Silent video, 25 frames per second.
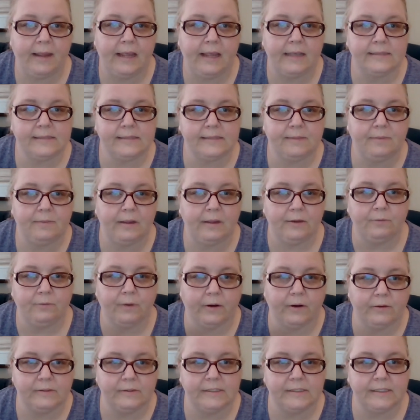make some
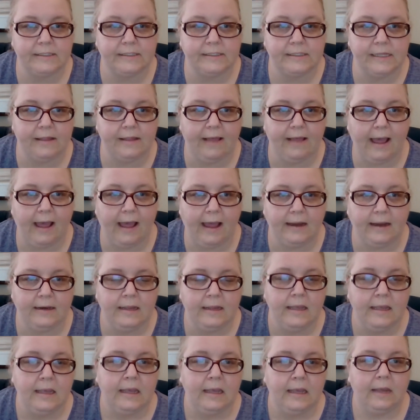inroads into that,
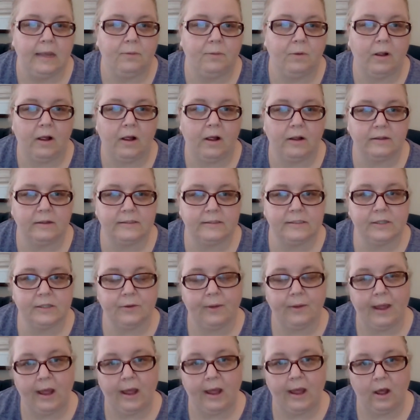it will
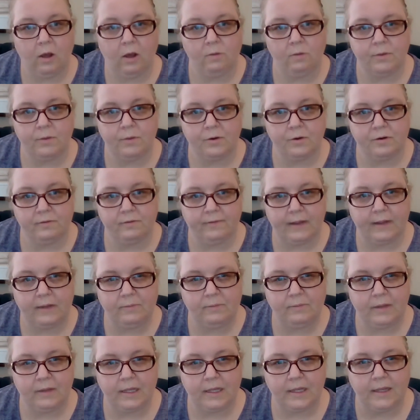also help motivate
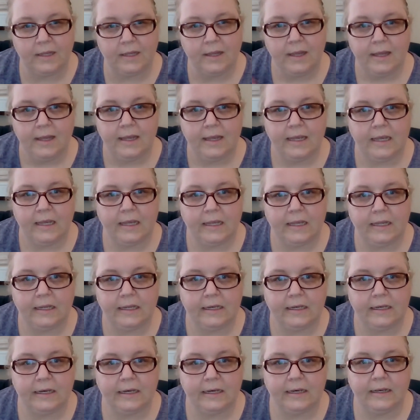me
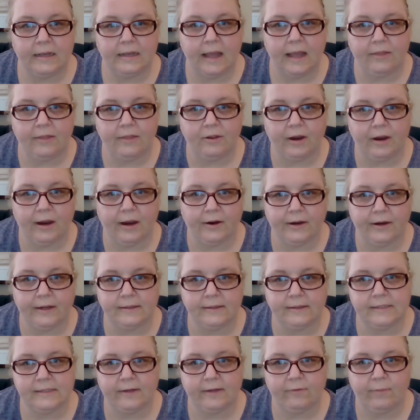in other
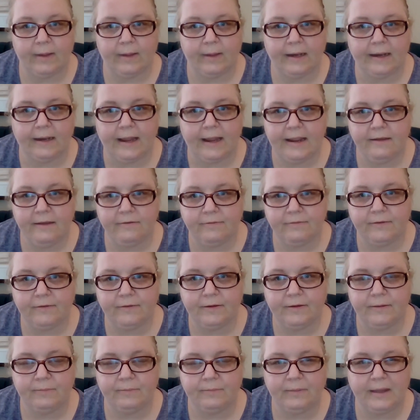areas of my life,
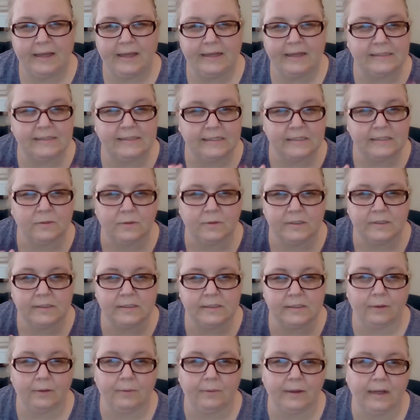because this
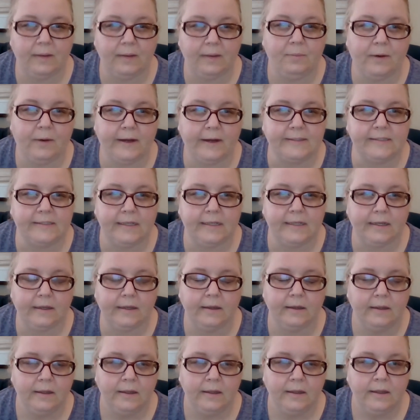one's a really
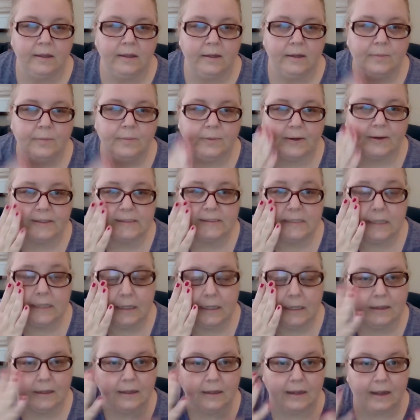pressing,
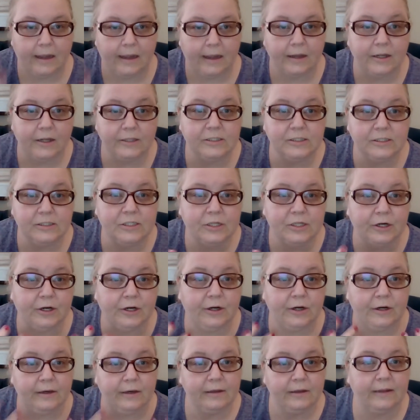pressing uh,
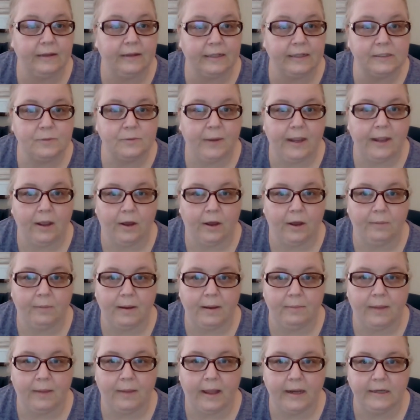concern that's weighing on
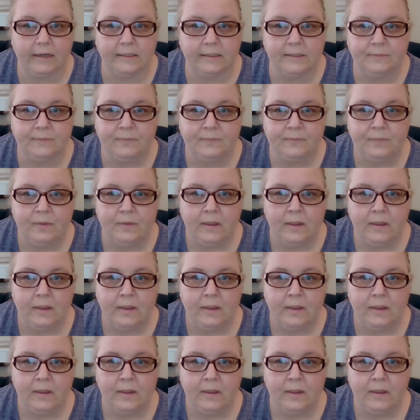my mind.